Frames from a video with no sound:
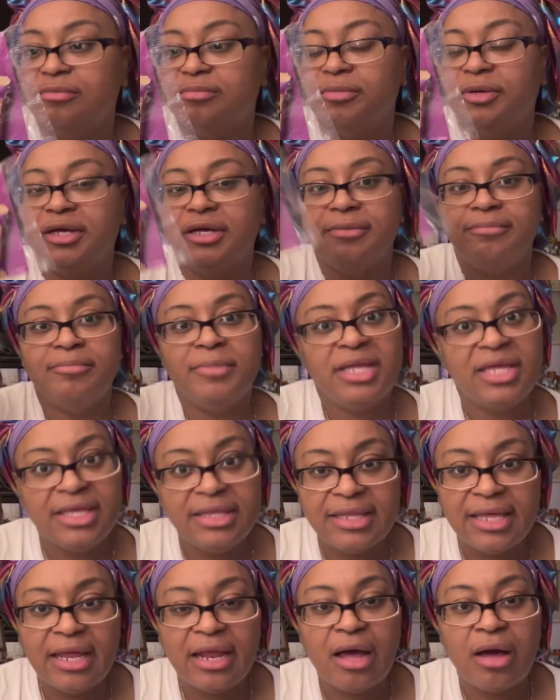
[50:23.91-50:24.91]
But
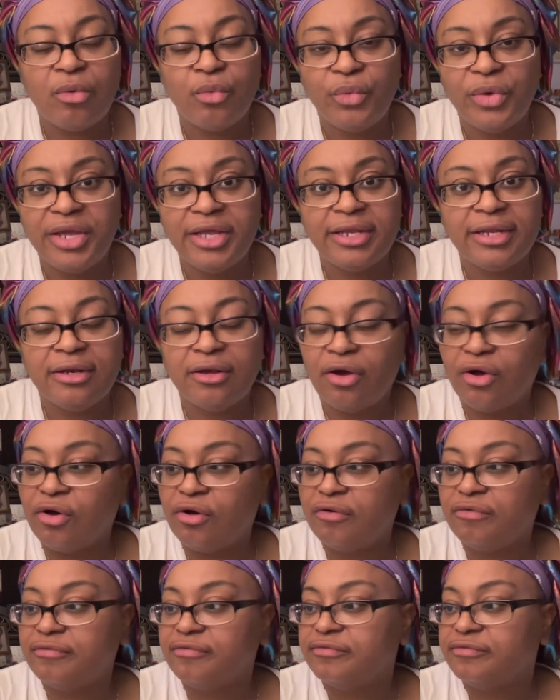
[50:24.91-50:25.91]
being that I'm weaning
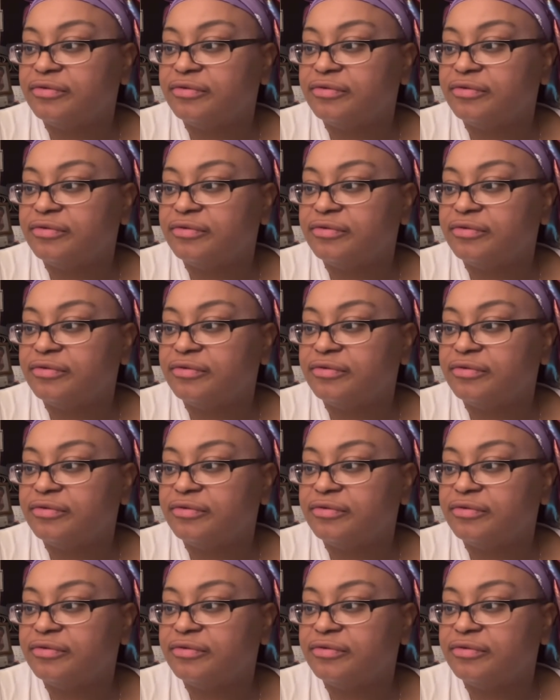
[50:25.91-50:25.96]
off